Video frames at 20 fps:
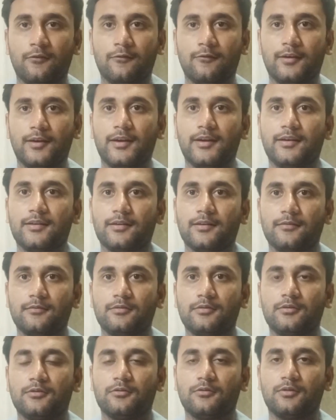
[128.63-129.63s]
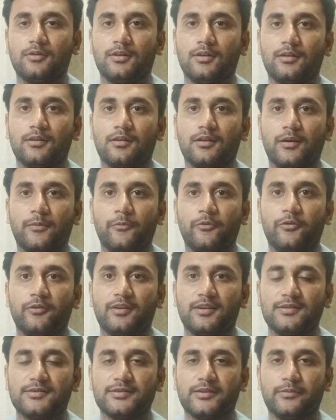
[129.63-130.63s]
When it comes to the
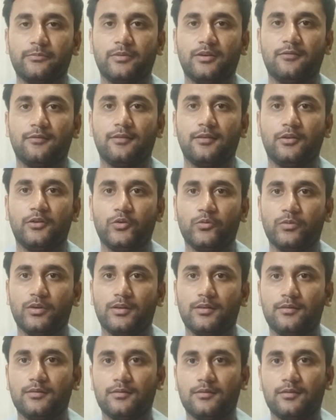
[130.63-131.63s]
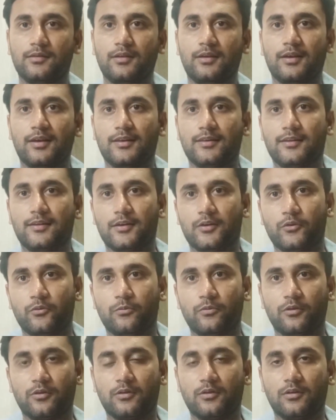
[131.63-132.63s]
communication between human and the
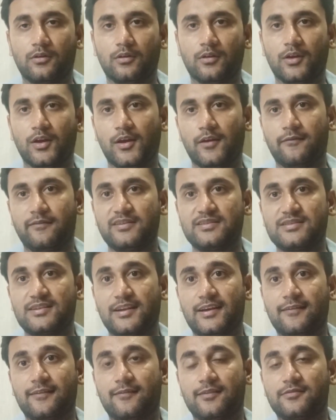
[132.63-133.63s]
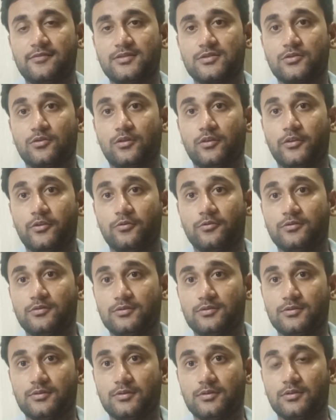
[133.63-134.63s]
robot, which language we should
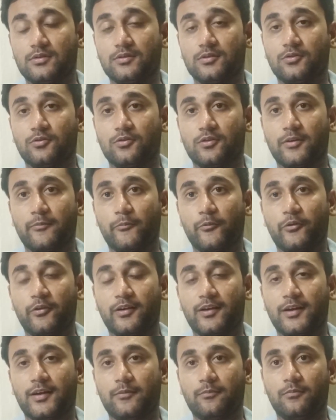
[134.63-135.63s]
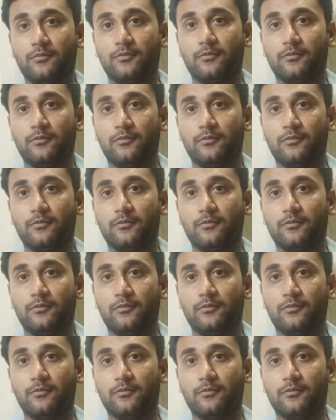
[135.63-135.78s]
use to communicate?